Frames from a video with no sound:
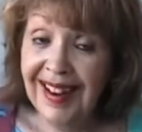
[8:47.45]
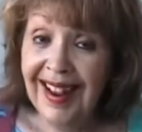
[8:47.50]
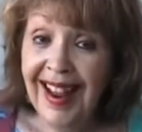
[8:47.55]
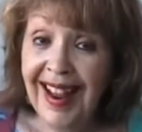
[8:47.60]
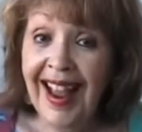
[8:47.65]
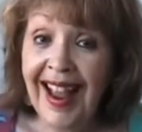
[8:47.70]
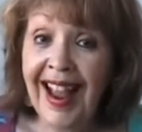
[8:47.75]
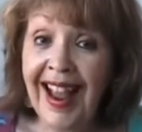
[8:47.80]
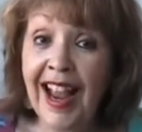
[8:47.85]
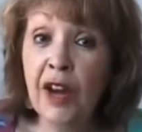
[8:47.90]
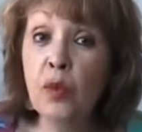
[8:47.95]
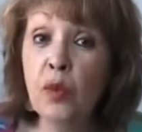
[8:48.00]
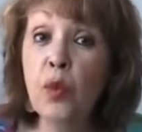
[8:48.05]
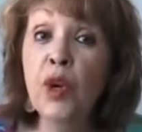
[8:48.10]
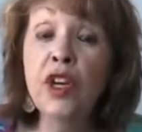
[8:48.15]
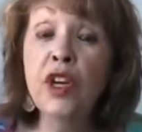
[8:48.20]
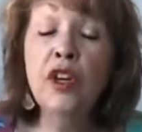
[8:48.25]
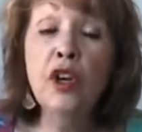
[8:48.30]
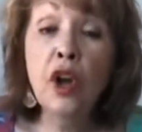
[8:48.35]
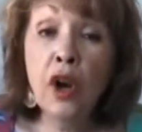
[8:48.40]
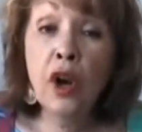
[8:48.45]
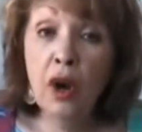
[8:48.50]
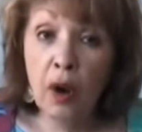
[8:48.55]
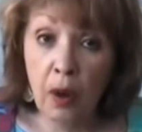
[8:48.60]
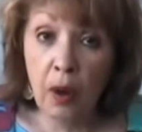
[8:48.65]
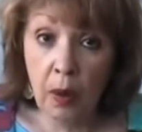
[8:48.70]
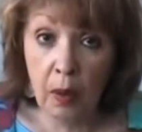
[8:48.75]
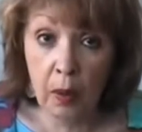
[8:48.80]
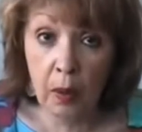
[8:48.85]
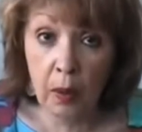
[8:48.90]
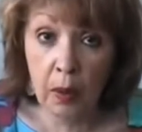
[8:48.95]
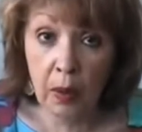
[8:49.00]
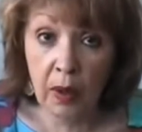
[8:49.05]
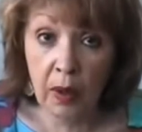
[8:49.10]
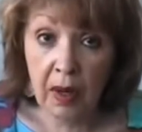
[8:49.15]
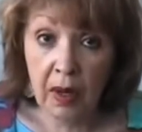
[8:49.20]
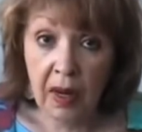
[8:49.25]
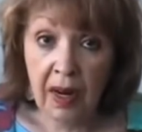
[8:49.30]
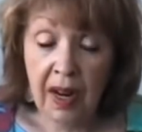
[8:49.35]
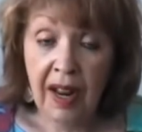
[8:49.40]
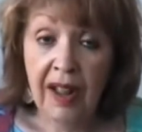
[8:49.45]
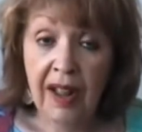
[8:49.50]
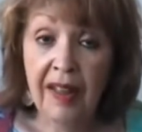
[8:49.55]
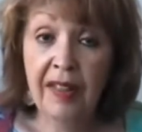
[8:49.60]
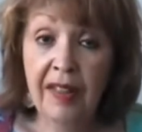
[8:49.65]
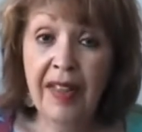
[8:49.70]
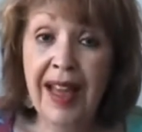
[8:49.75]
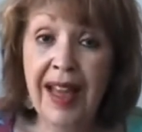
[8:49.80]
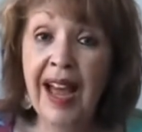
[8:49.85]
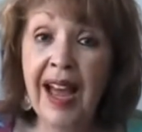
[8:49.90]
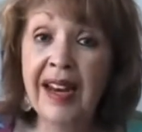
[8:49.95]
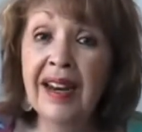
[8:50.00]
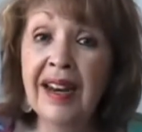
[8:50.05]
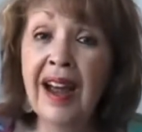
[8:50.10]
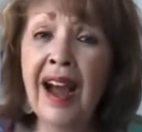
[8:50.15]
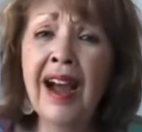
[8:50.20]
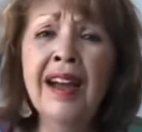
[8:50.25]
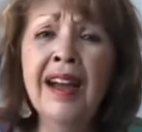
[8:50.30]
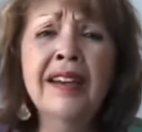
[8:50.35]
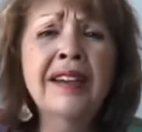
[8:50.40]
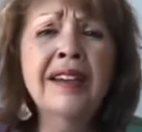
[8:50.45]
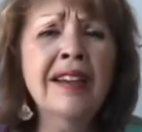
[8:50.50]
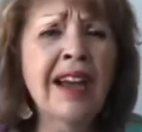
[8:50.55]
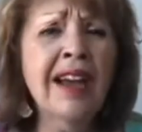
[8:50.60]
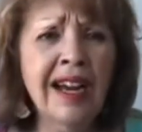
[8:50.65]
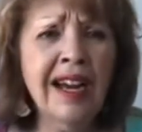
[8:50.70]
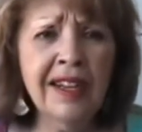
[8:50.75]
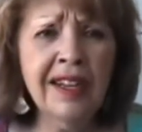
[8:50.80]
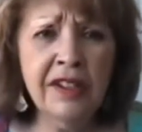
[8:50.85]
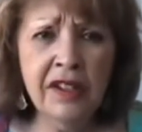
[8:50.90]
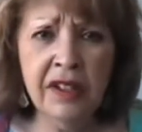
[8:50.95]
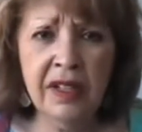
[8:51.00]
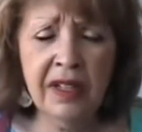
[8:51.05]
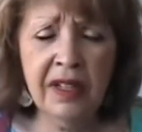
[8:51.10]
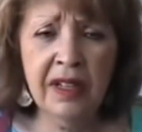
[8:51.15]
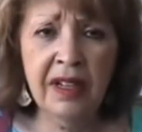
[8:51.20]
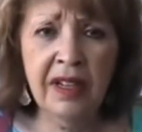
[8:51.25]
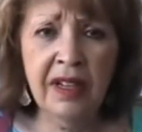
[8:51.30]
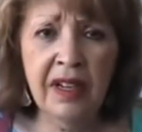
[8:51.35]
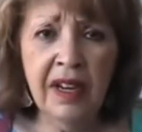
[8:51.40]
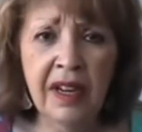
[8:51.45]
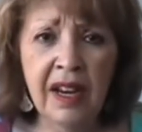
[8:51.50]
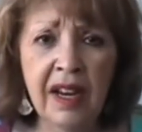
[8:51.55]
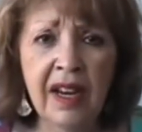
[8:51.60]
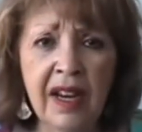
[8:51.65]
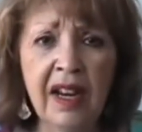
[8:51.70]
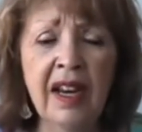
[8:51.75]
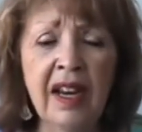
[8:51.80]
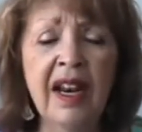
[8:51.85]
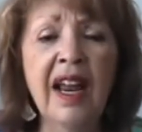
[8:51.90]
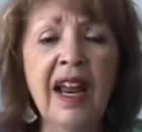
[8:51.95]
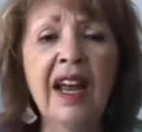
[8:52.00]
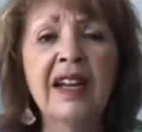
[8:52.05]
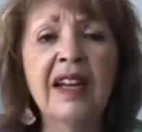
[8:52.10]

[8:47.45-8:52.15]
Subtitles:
And we know that unconsciously it has a